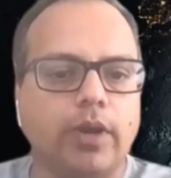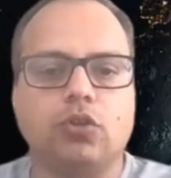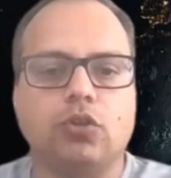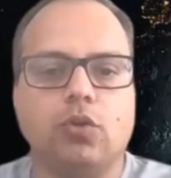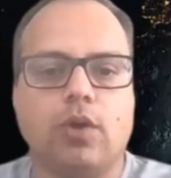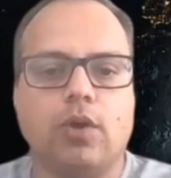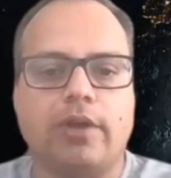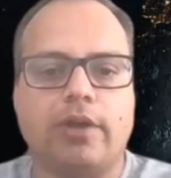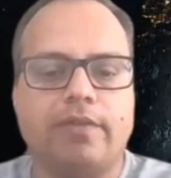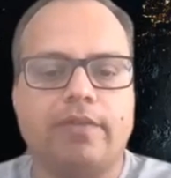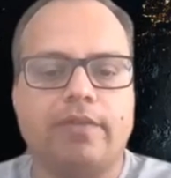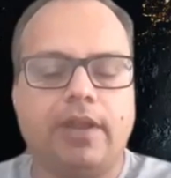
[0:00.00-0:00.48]

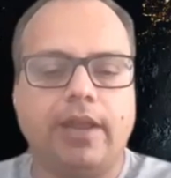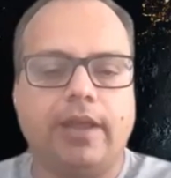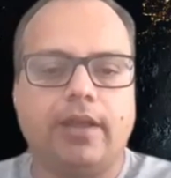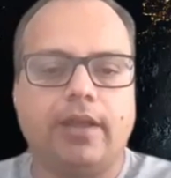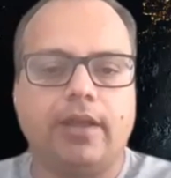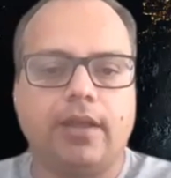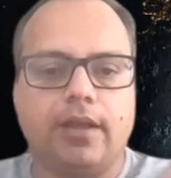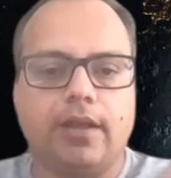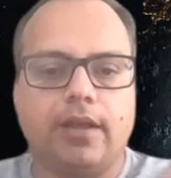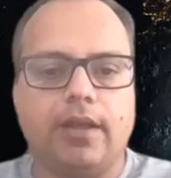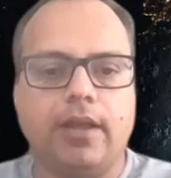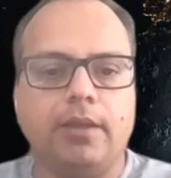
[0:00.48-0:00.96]
So I feel
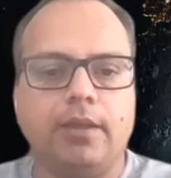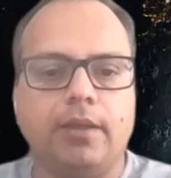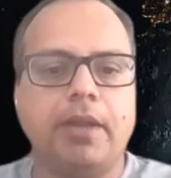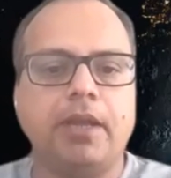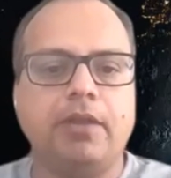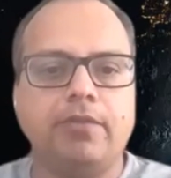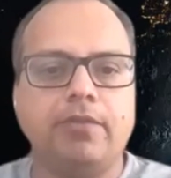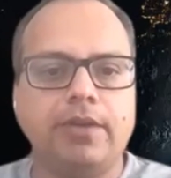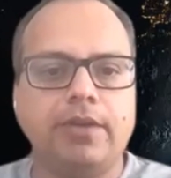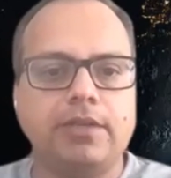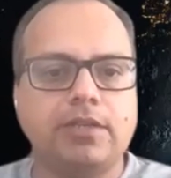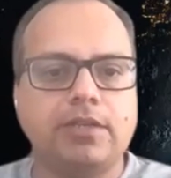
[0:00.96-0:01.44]
like in
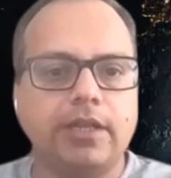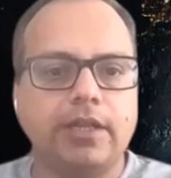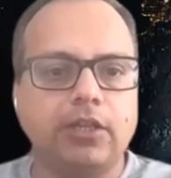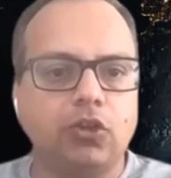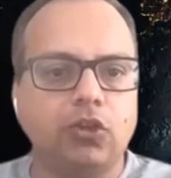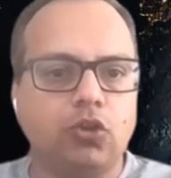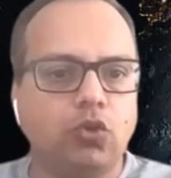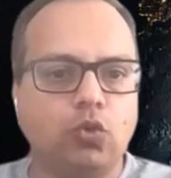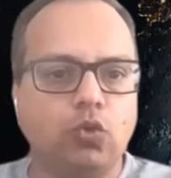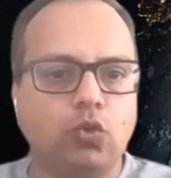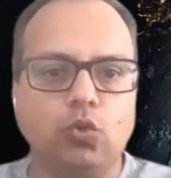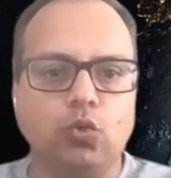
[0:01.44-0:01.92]
many ways, like
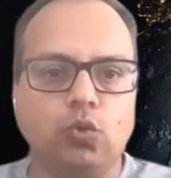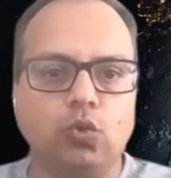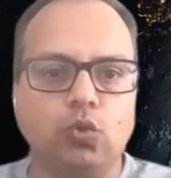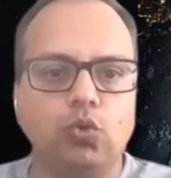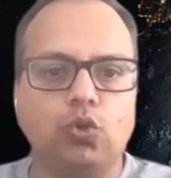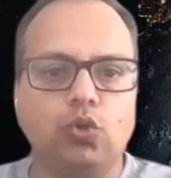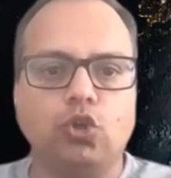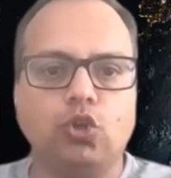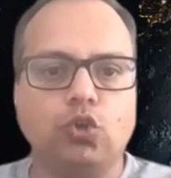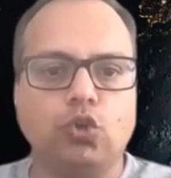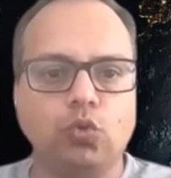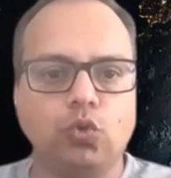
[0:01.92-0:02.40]
the
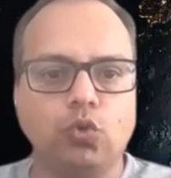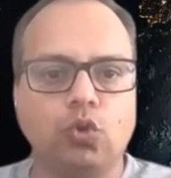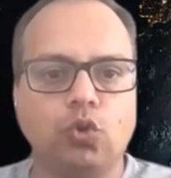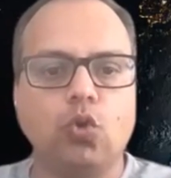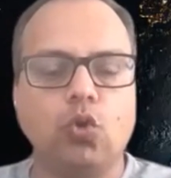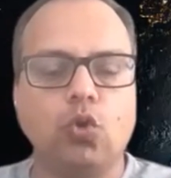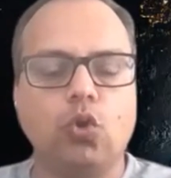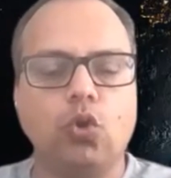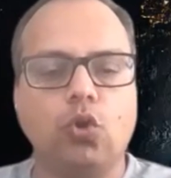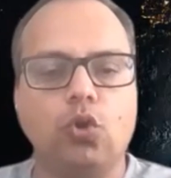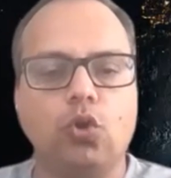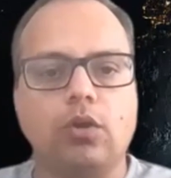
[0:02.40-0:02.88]
two
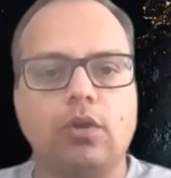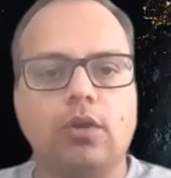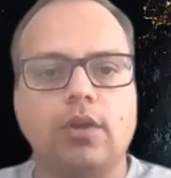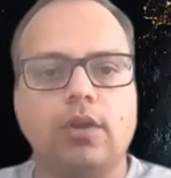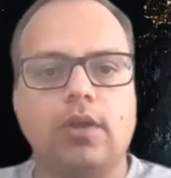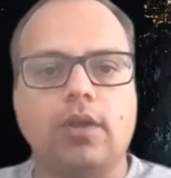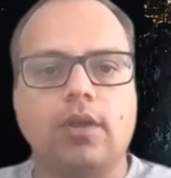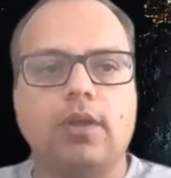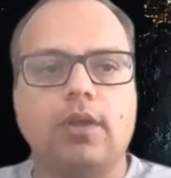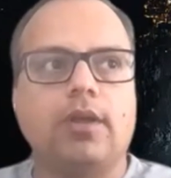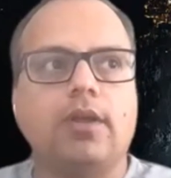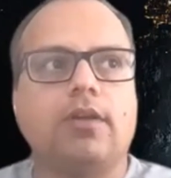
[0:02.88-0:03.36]
core
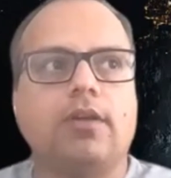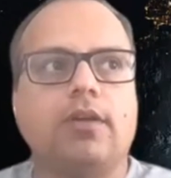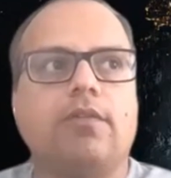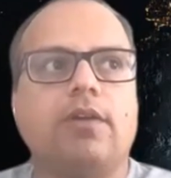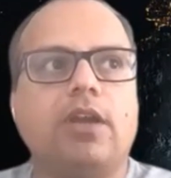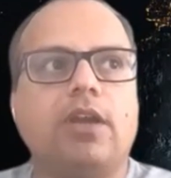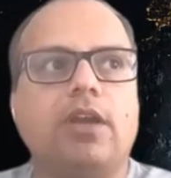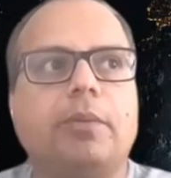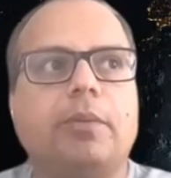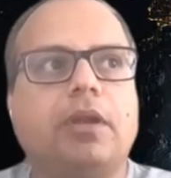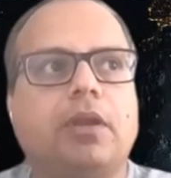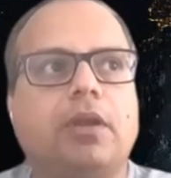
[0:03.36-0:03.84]

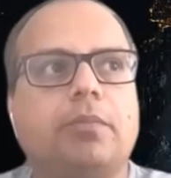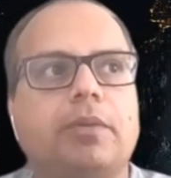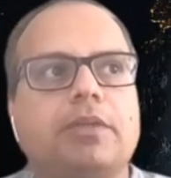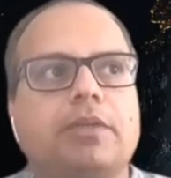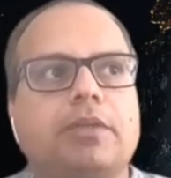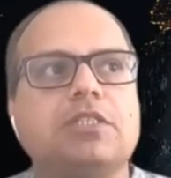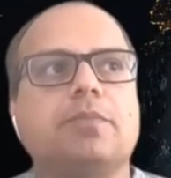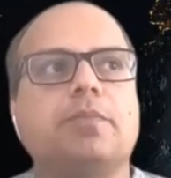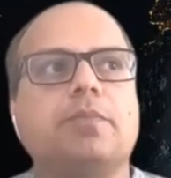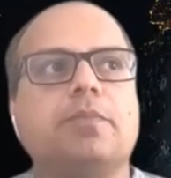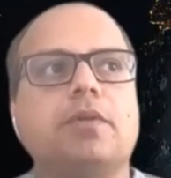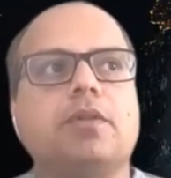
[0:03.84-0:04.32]
fundamental
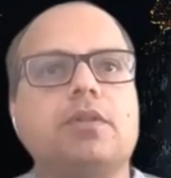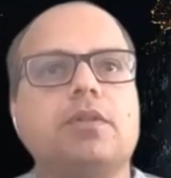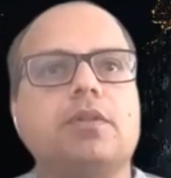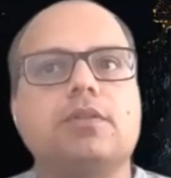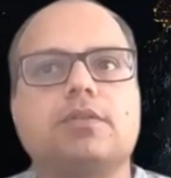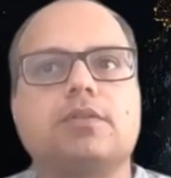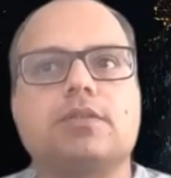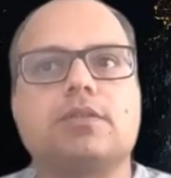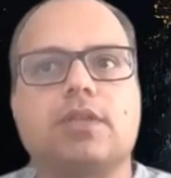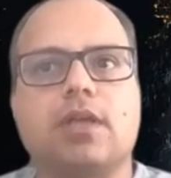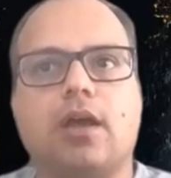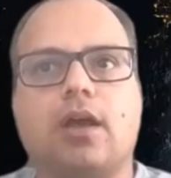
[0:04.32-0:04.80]

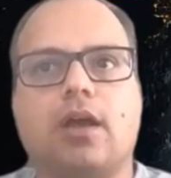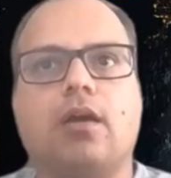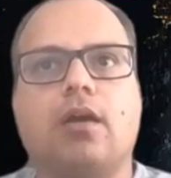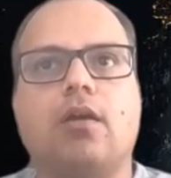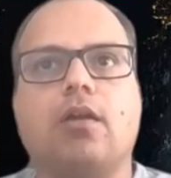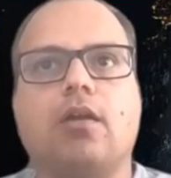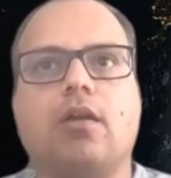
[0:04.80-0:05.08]
principles